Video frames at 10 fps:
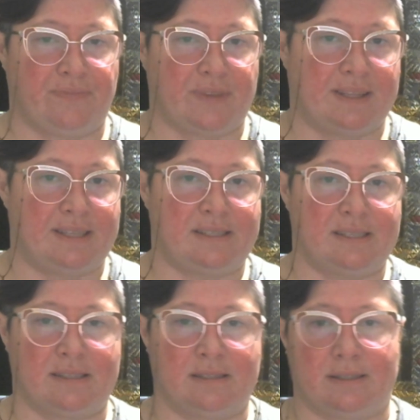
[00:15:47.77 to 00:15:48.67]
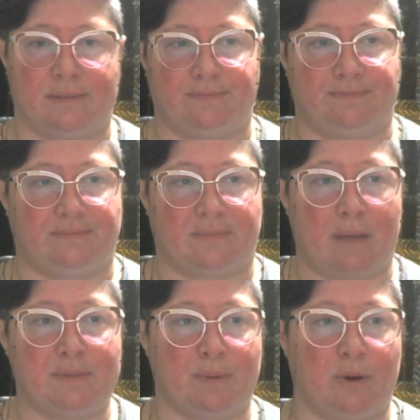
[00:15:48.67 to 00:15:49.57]

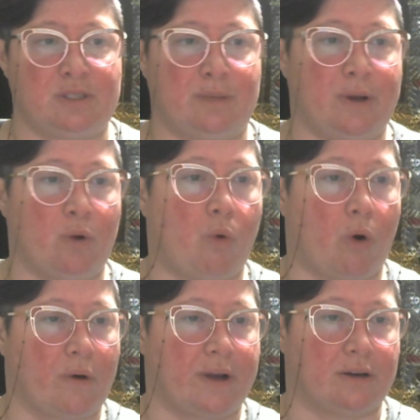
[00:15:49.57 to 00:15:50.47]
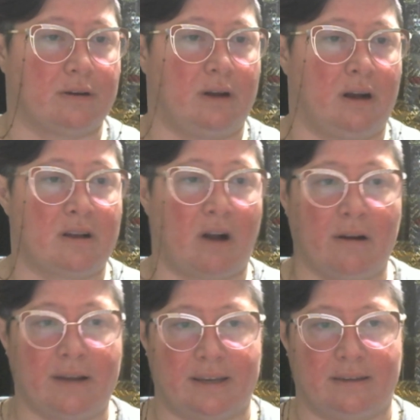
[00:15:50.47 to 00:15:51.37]
I'm supposed to be a warrior, a
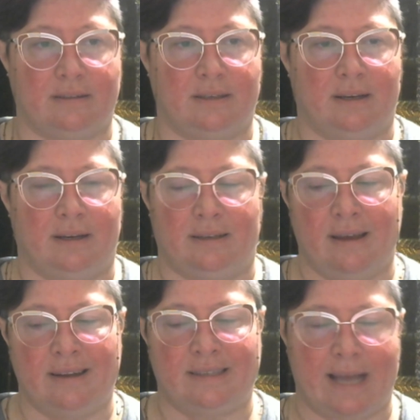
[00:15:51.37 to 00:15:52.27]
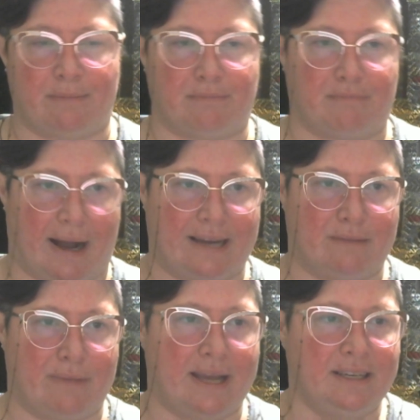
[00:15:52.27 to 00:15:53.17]
guardian, not a damn mind
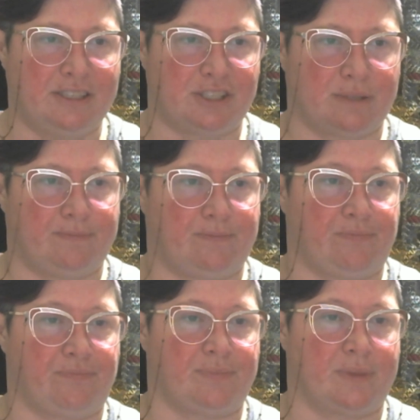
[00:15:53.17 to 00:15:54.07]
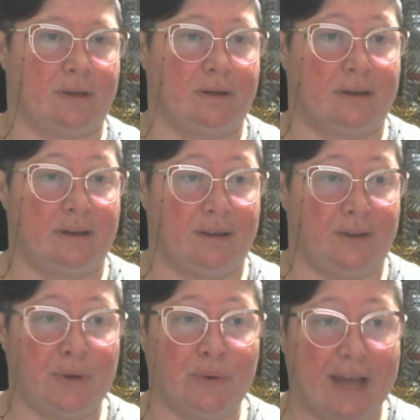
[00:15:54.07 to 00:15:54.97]
mage.
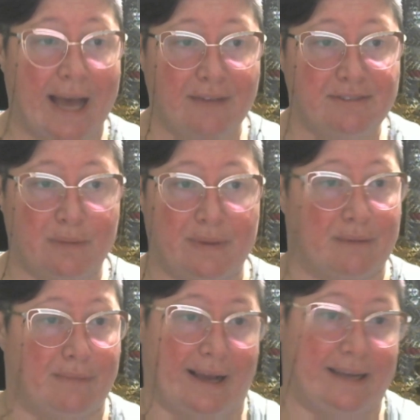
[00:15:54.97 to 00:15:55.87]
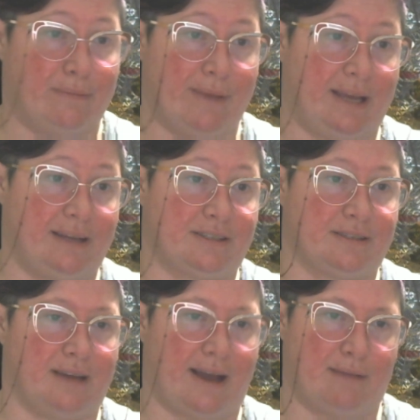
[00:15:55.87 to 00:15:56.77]
You don't have to be a mind mage,
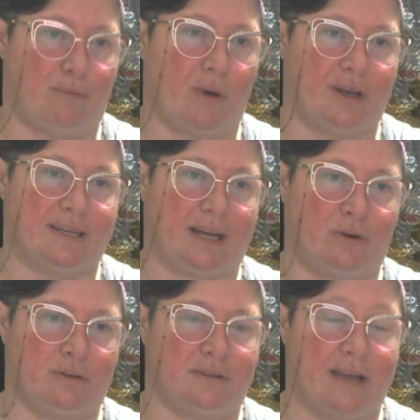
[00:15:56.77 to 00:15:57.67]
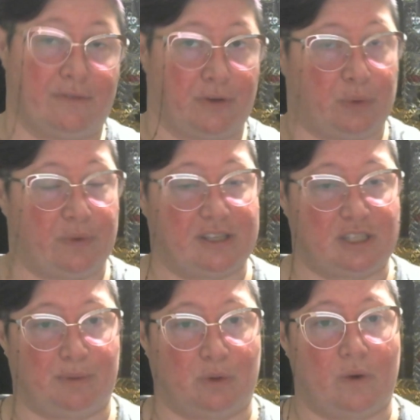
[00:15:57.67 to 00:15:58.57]
Laia pointed out, ever the
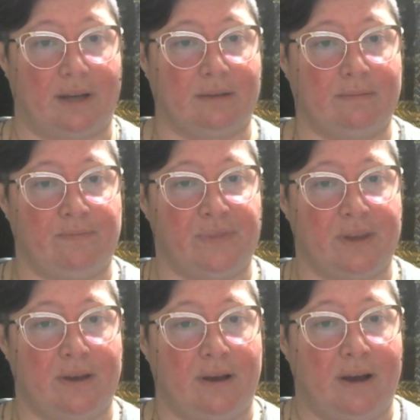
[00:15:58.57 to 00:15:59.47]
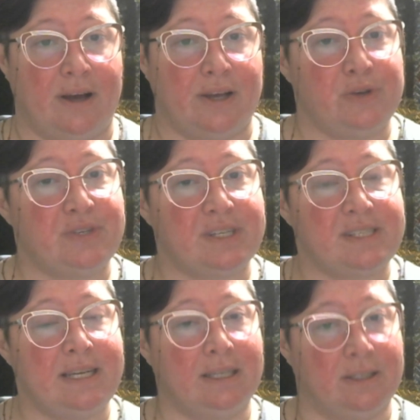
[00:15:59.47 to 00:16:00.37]
reasonable one. You just
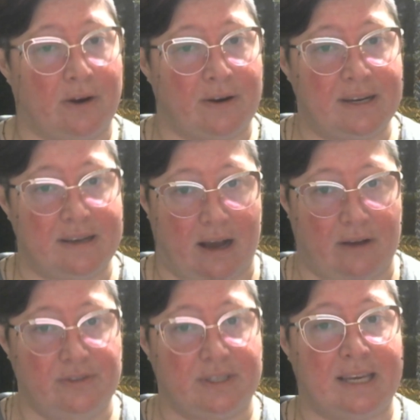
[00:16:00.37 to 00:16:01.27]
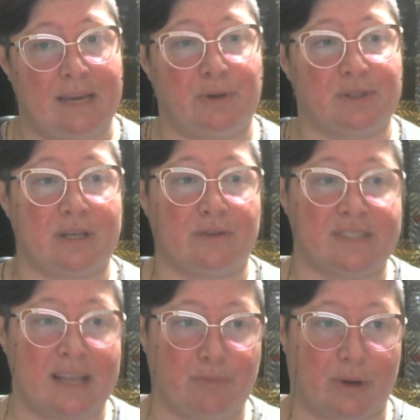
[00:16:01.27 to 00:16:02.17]
need to learn enough to keep yourself
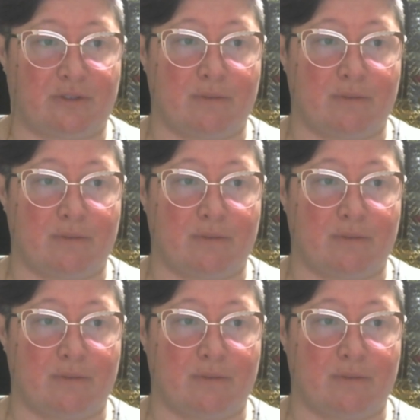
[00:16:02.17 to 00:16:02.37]
separate from